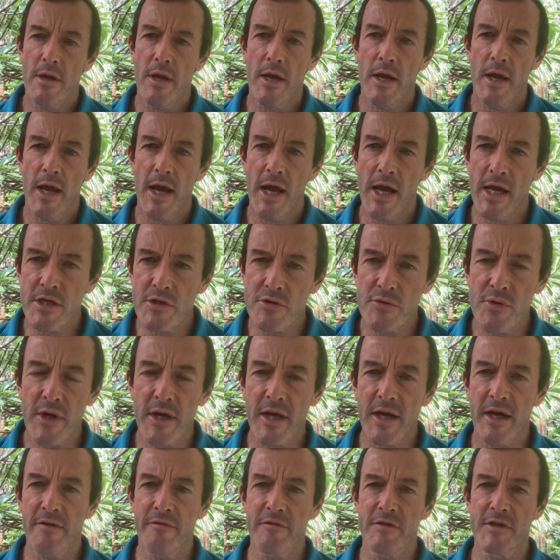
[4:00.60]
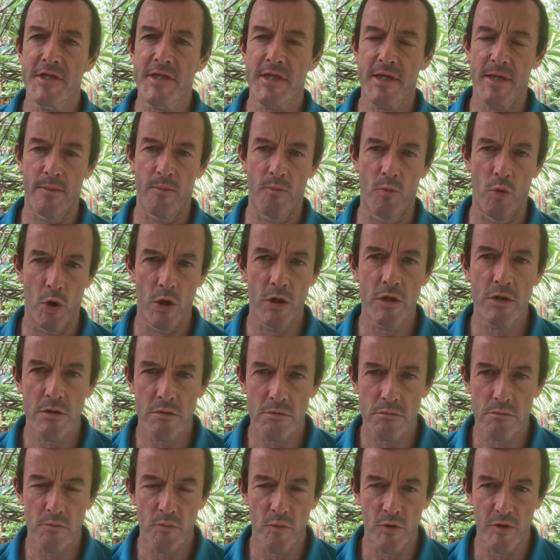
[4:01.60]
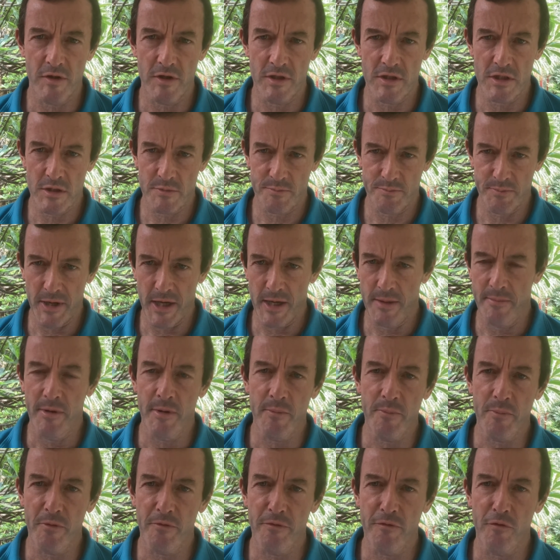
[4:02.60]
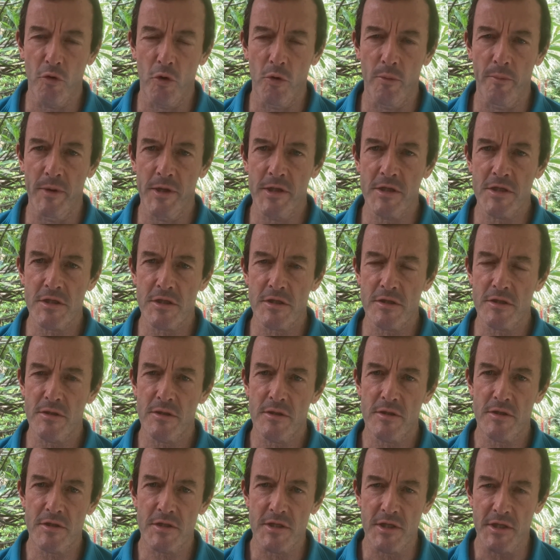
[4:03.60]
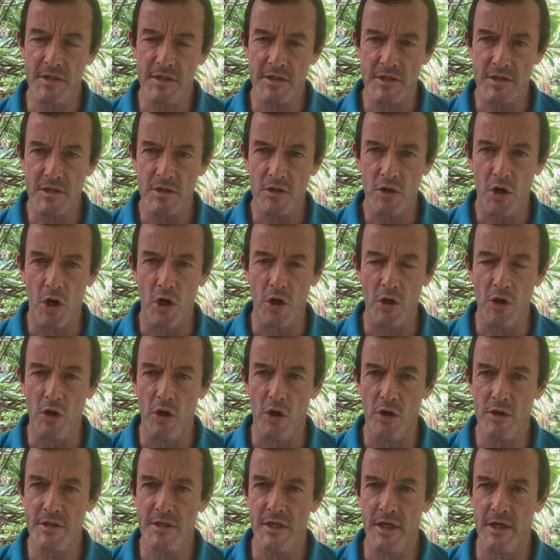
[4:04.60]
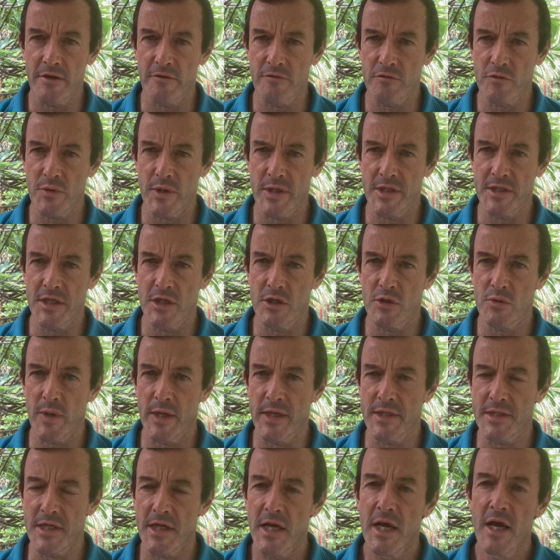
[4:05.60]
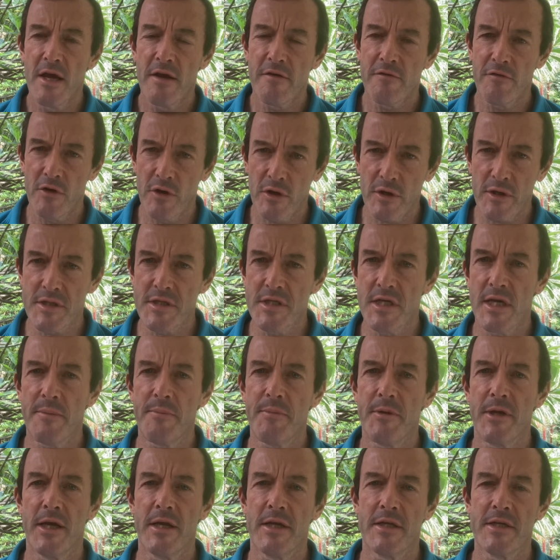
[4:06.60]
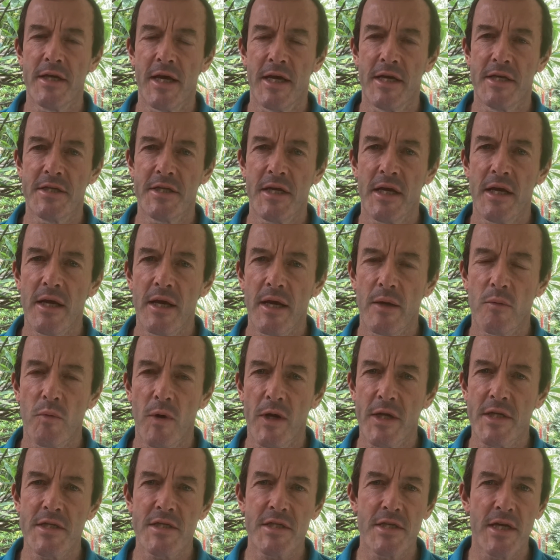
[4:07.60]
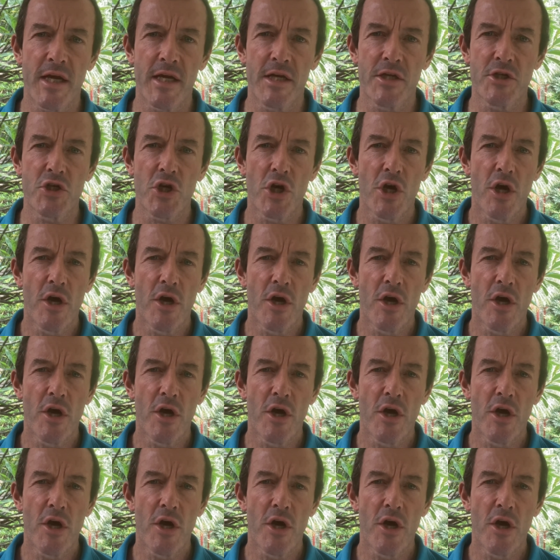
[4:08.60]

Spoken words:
has recovered somewhat with its payment performance since hard lockdown of 2020. If you look at TPN data, at one stage,